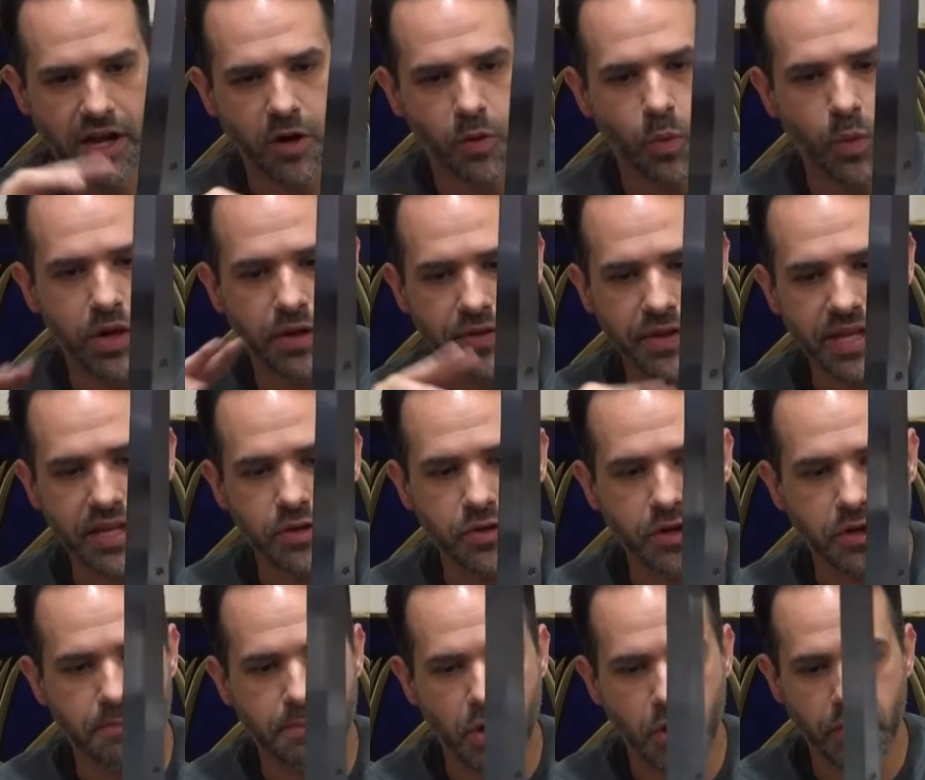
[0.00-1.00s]
how well the hilt
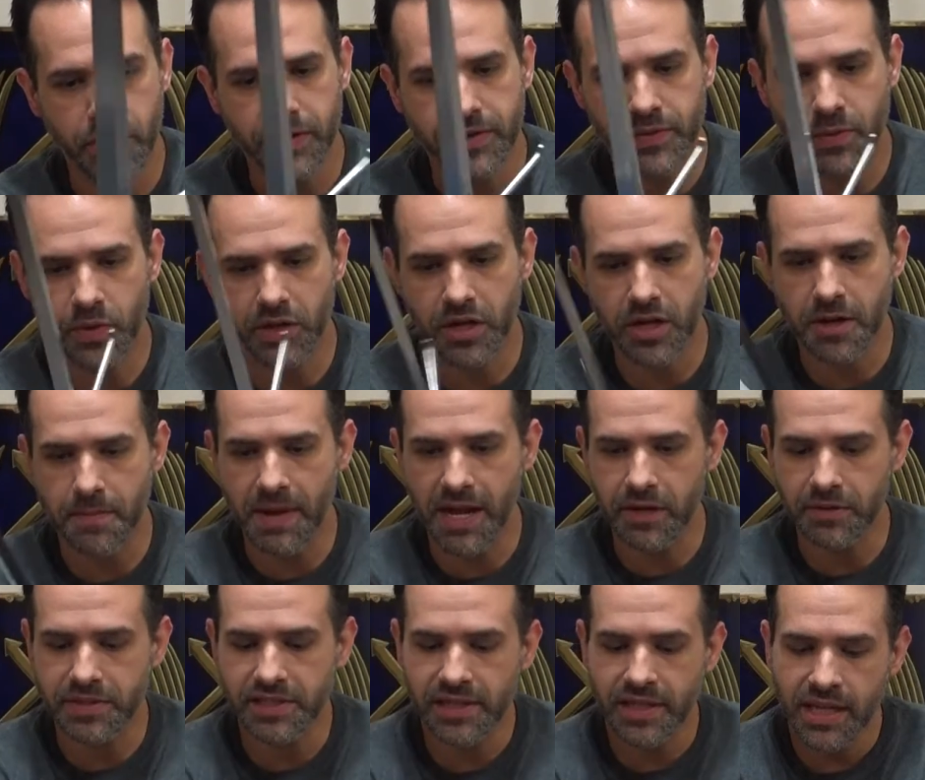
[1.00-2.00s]
components would come
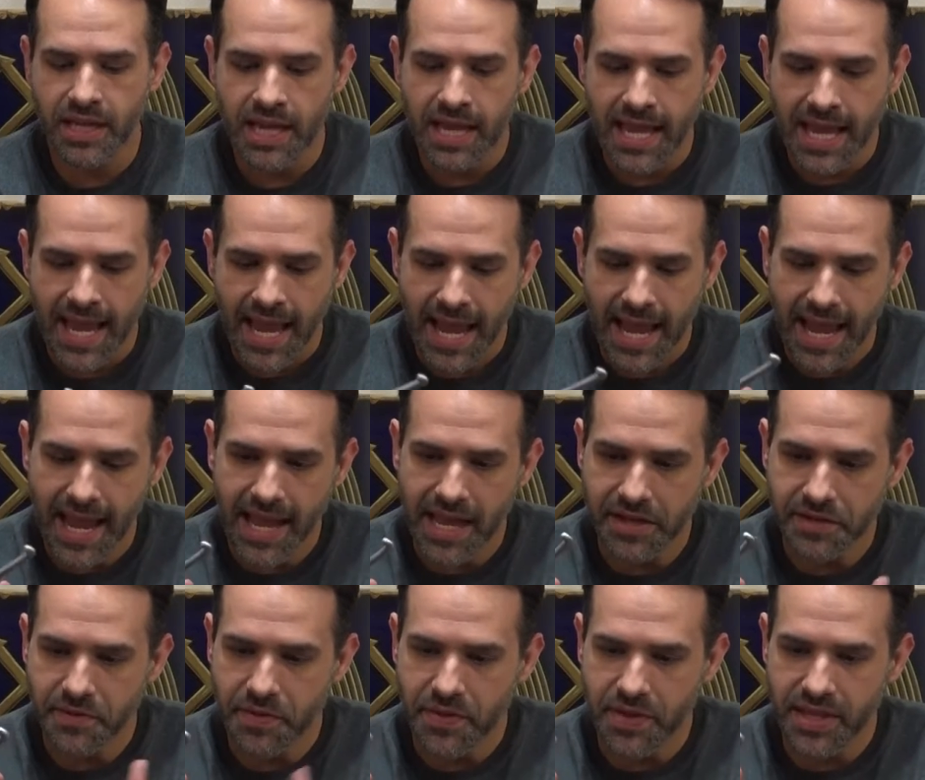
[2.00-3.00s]
out,
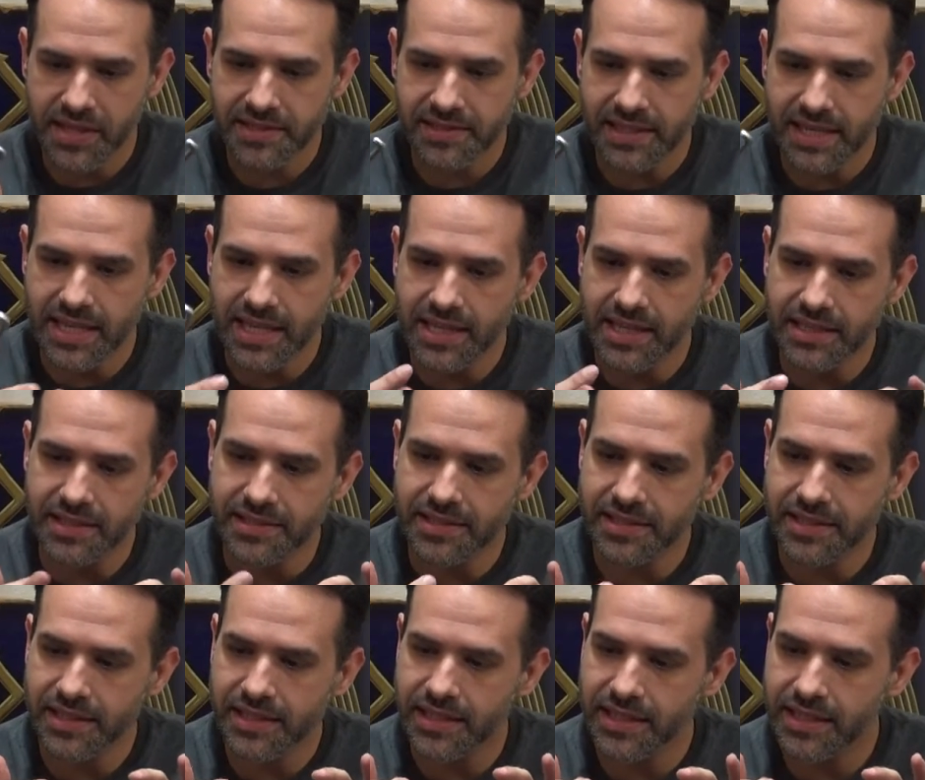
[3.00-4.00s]
and this is